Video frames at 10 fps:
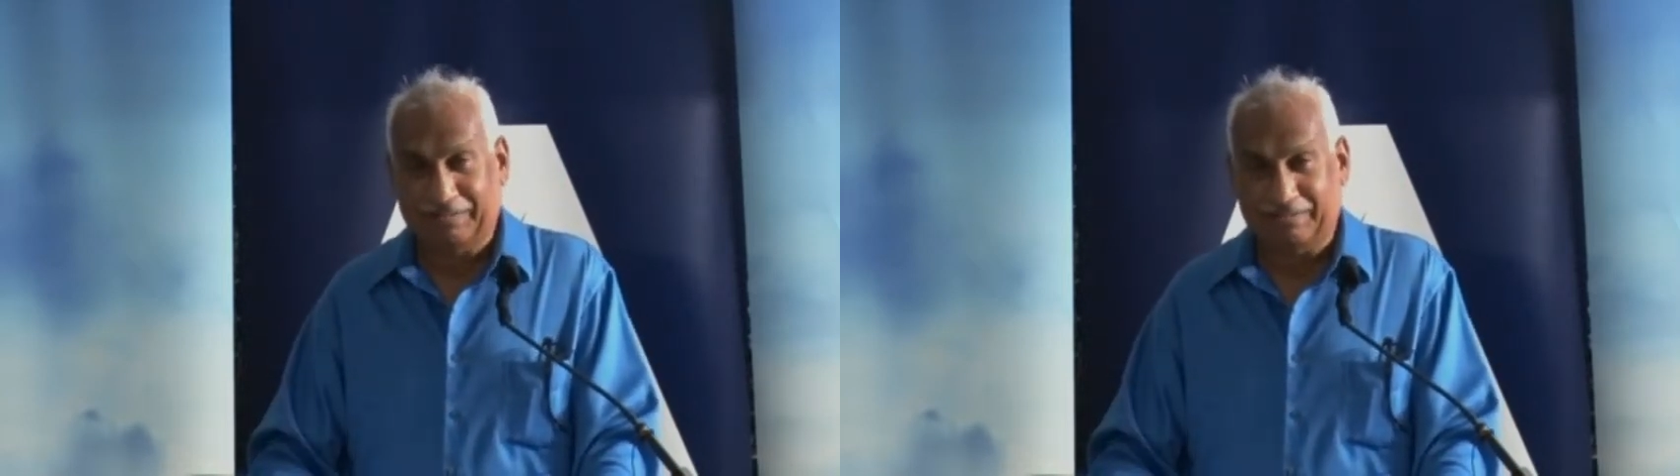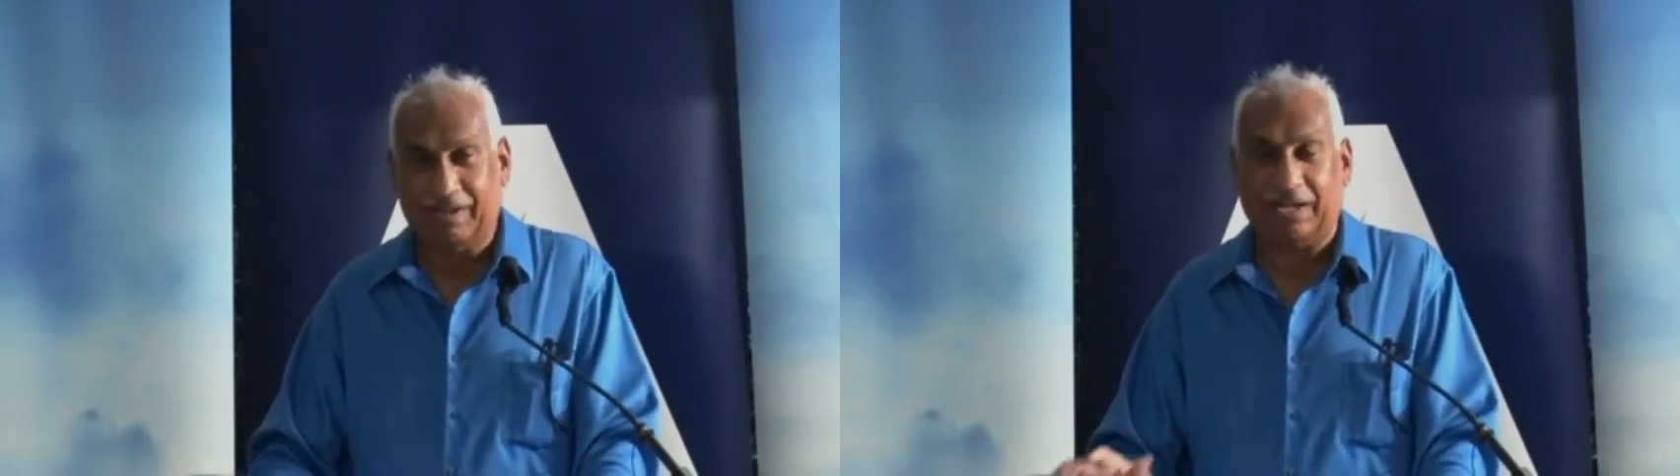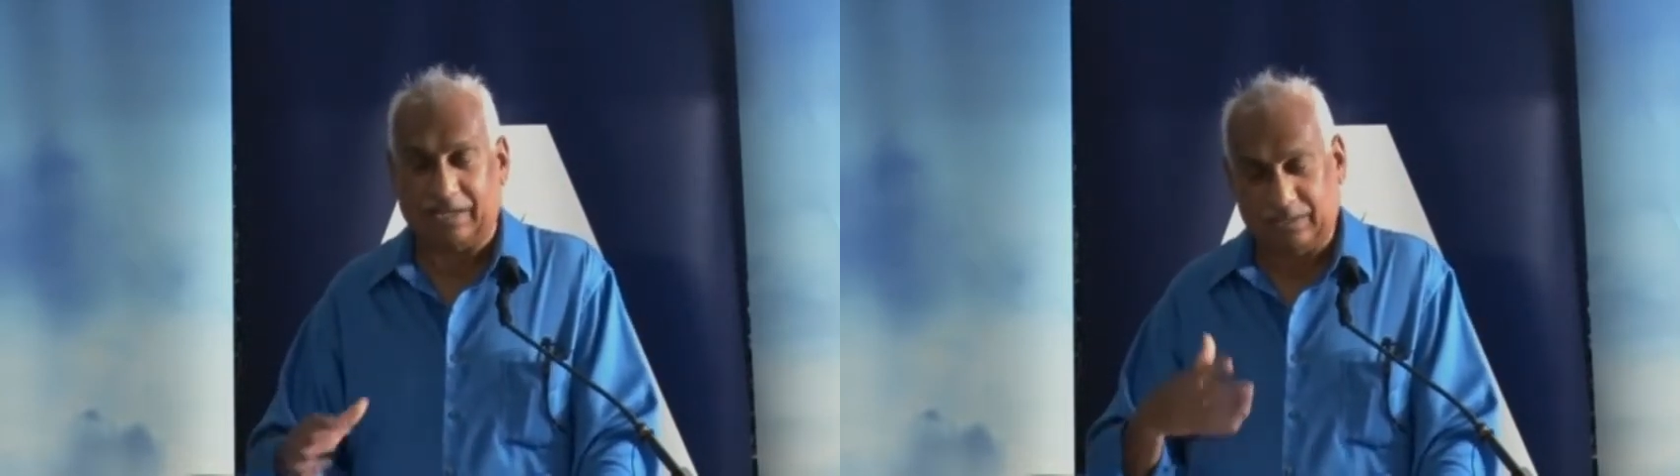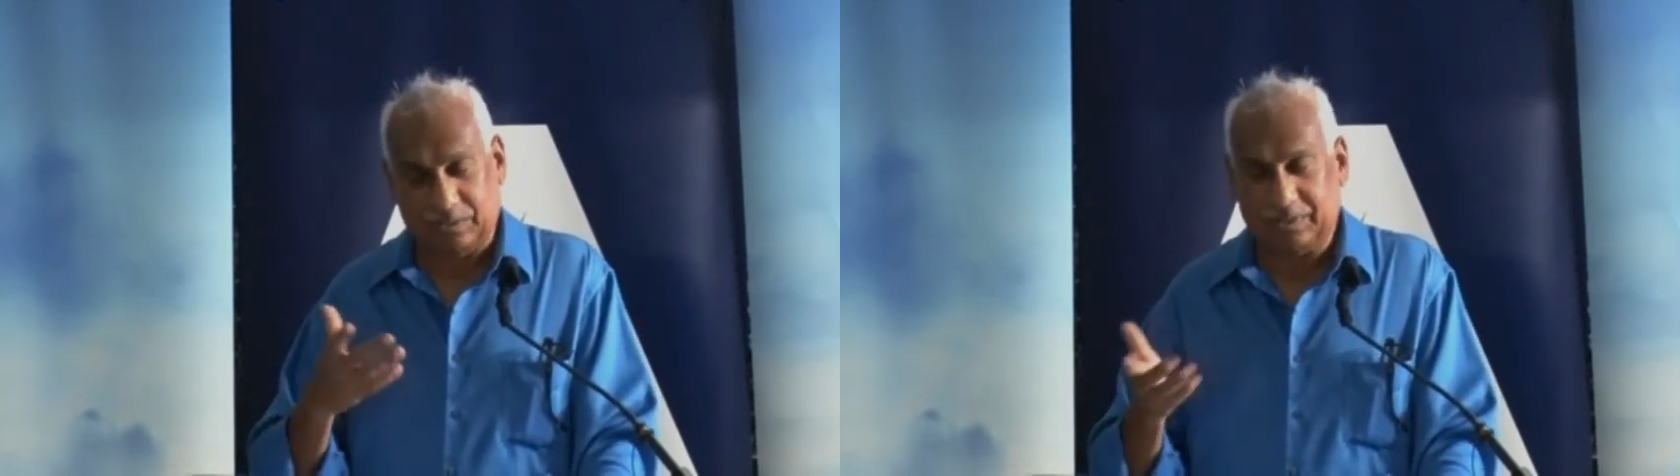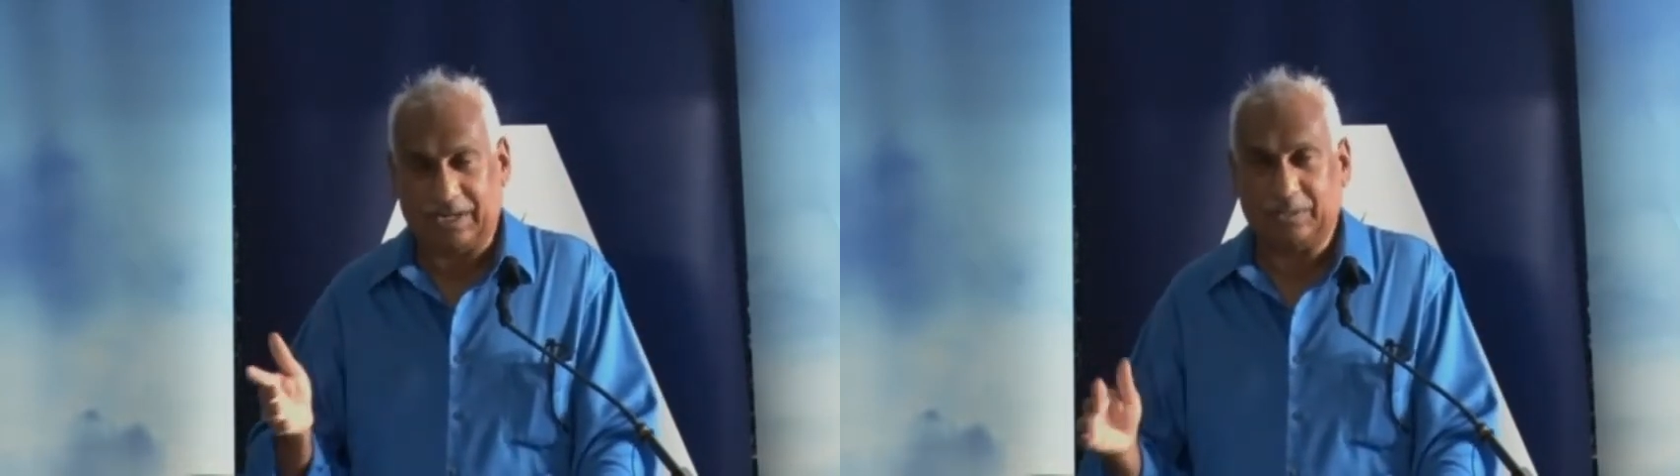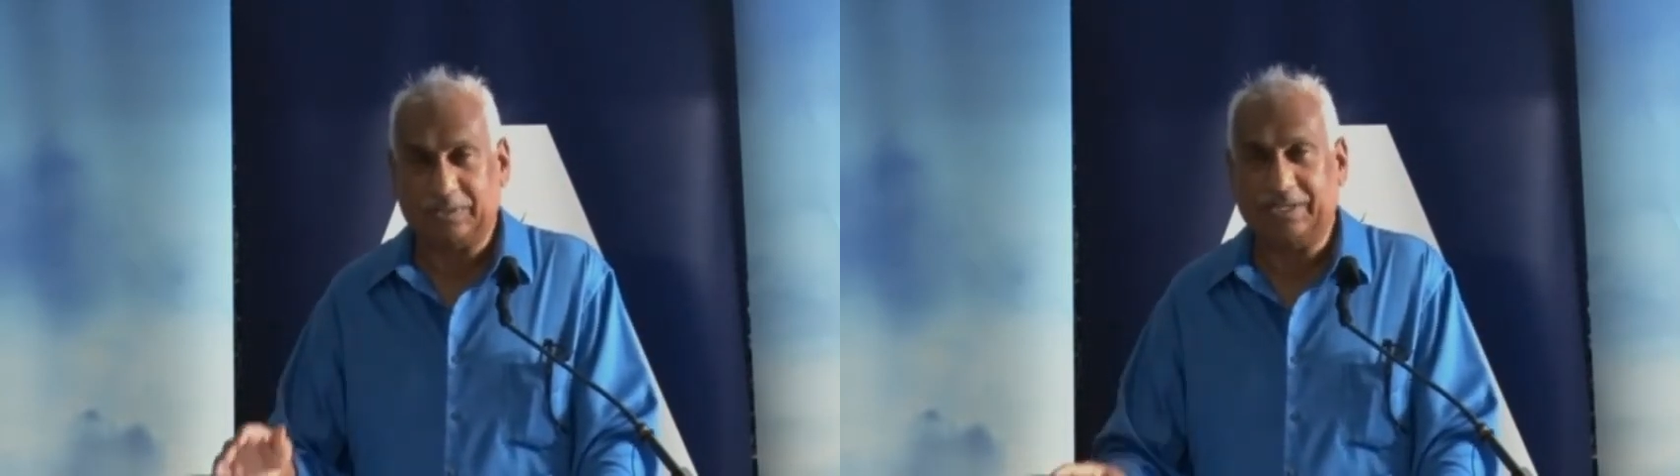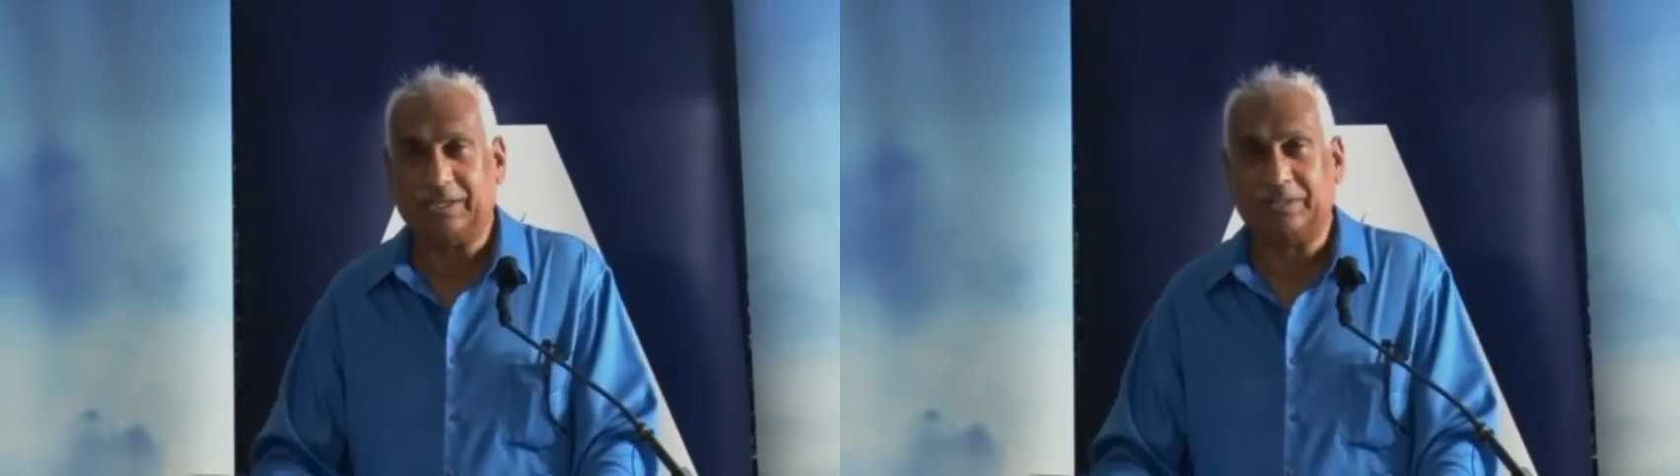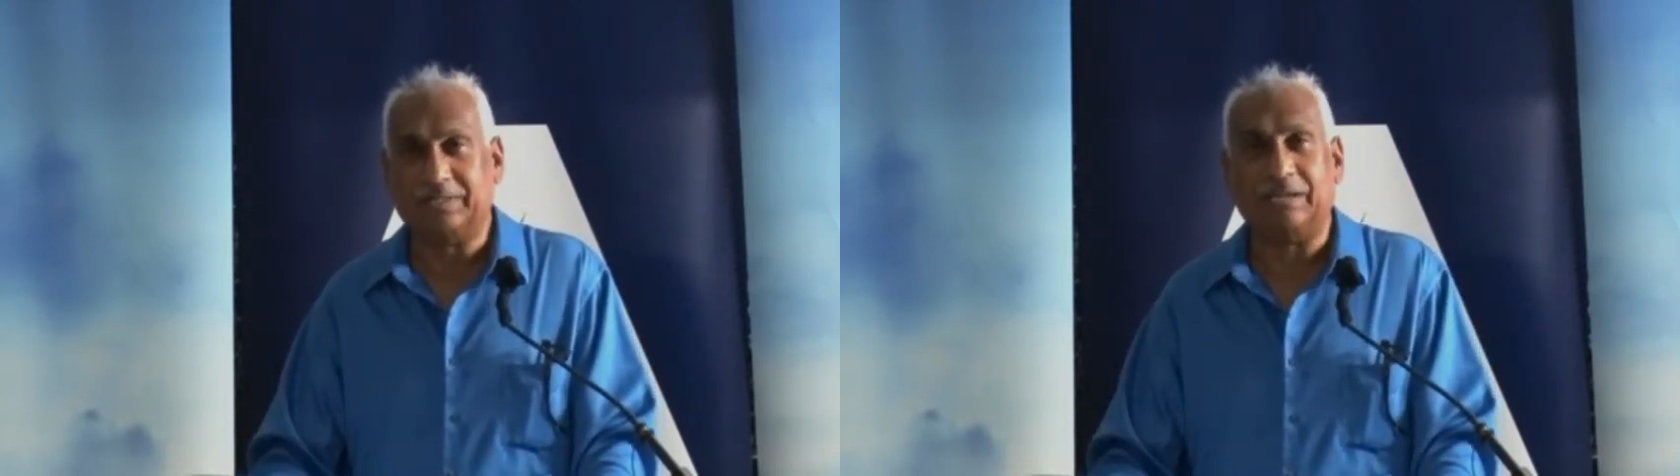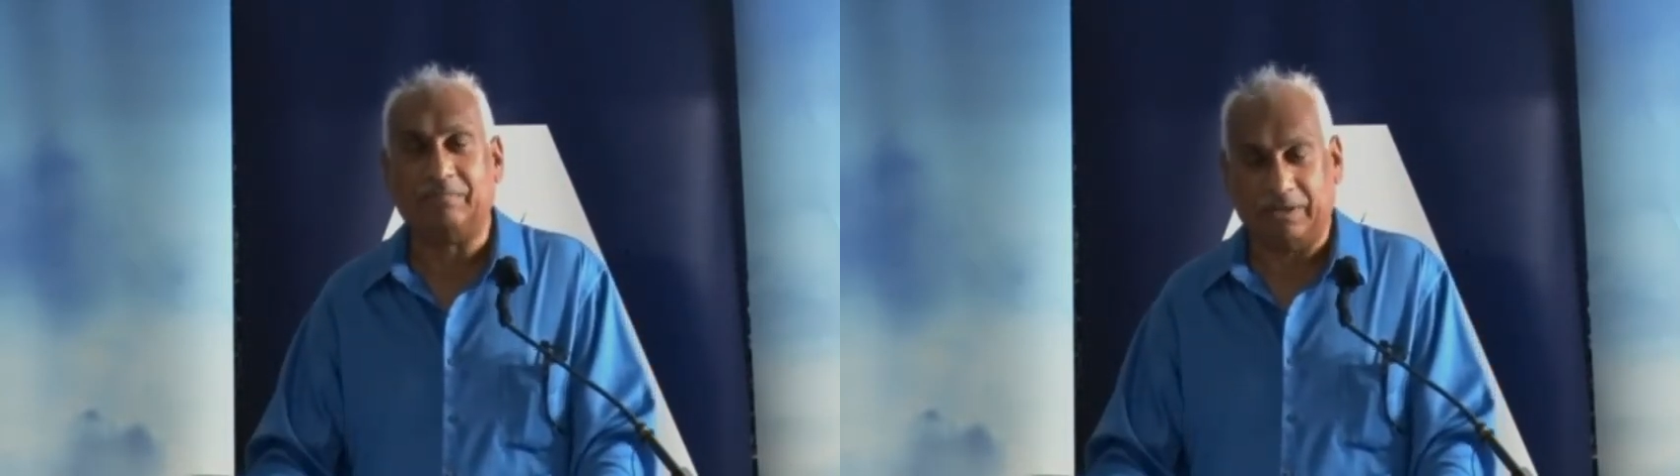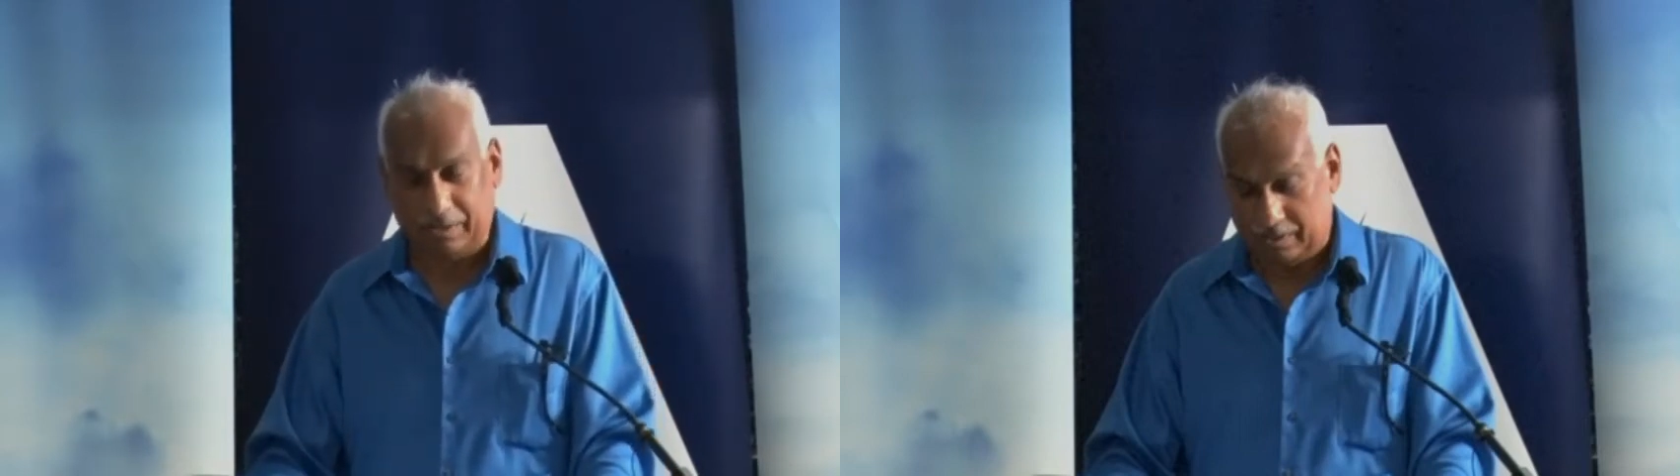Right. I don't think it'll take
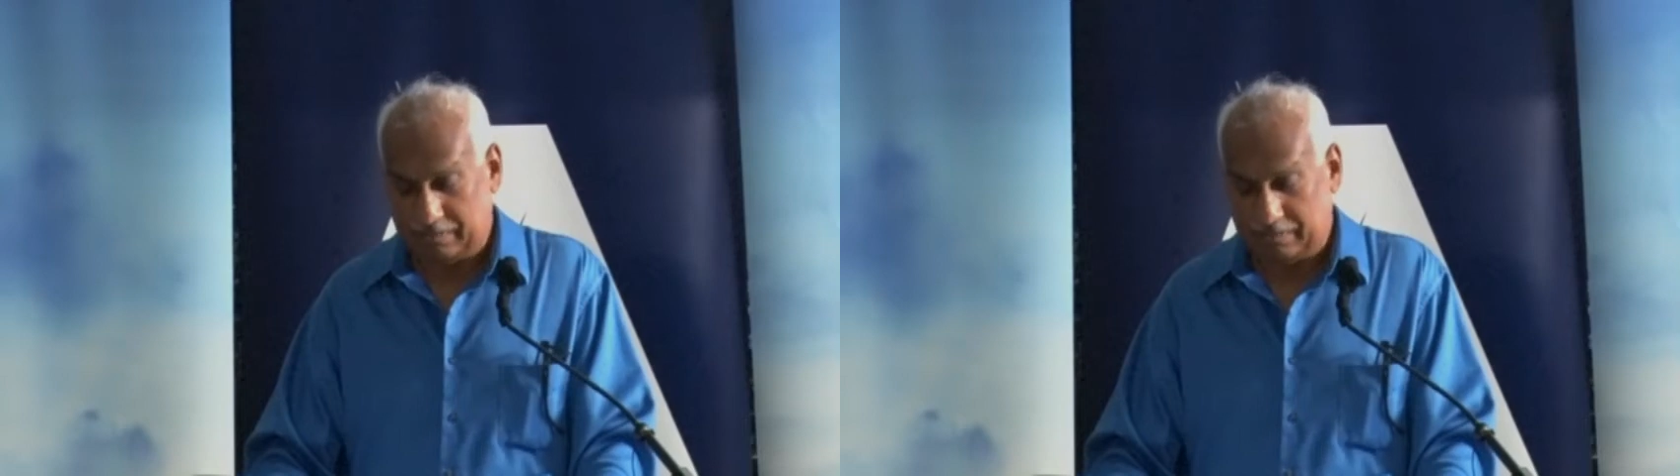very long.